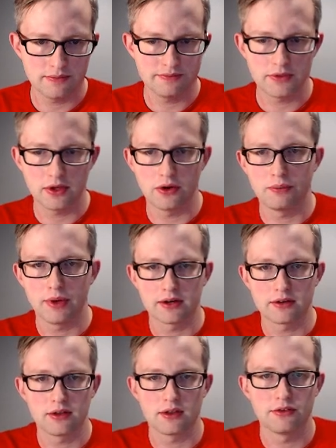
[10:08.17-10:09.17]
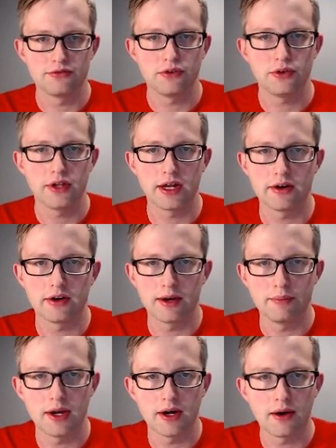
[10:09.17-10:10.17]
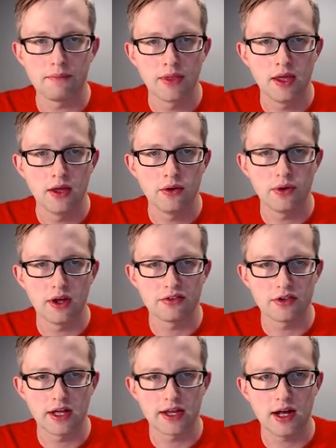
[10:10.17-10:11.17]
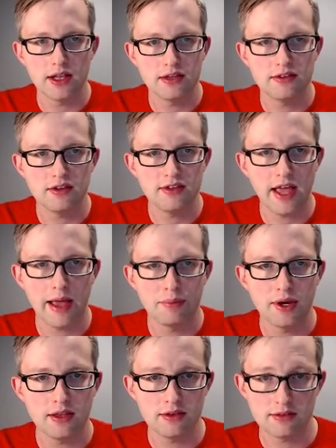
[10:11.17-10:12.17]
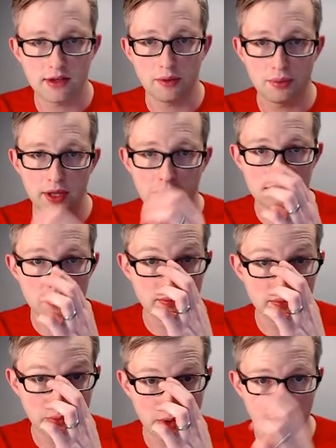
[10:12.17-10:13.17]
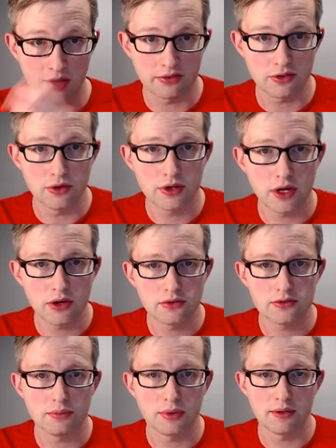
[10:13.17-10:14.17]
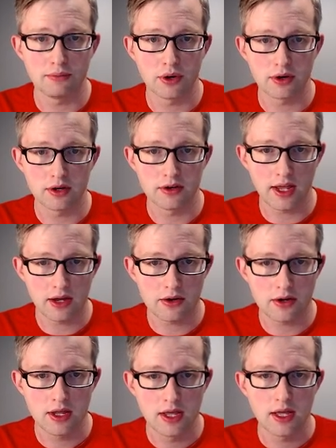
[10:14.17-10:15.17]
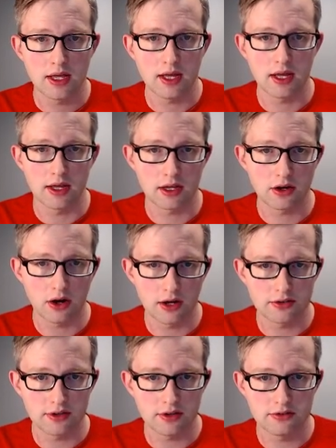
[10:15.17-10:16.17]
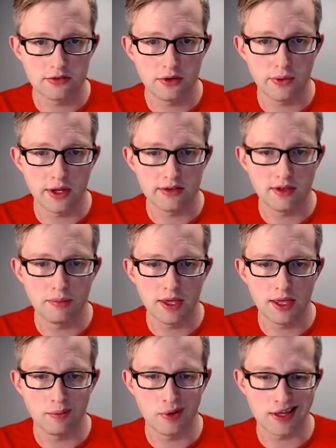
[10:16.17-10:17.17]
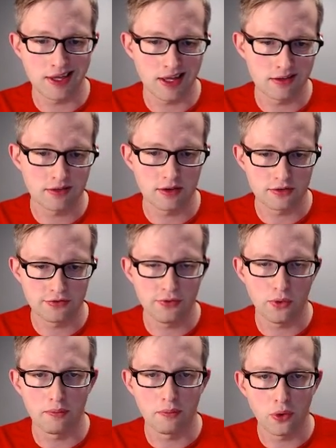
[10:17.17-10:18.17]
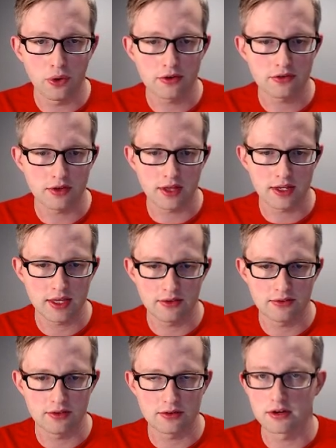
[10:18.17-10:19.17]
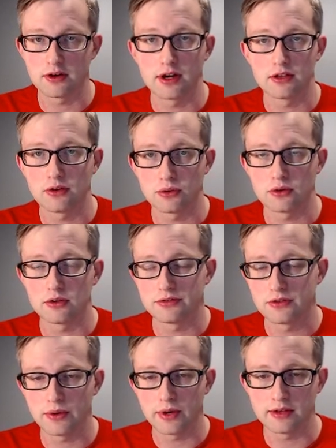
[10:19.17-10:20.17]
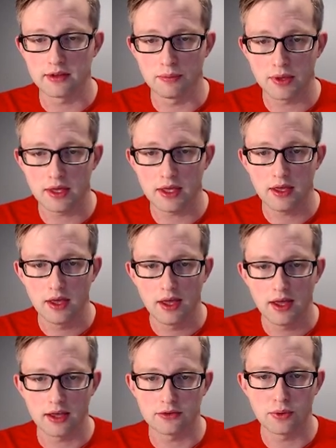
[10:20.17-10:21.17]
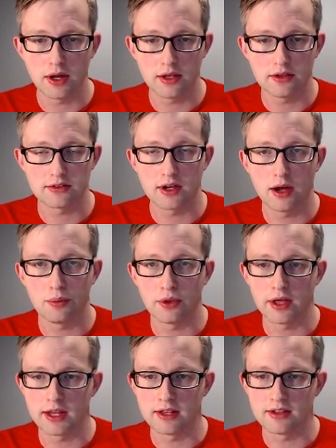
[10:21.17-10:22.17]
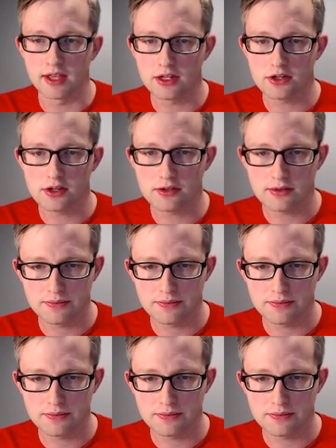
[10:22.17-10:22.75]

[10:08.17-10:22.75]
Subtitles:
going back to the full diagram here, we have glycolysis happening in the cytoplasm where we have glucose being broken down. It costs us 2 ATP, but it gets us 4 more, so that gives us a grand total of 2 ATP, as well as a couple NADHs.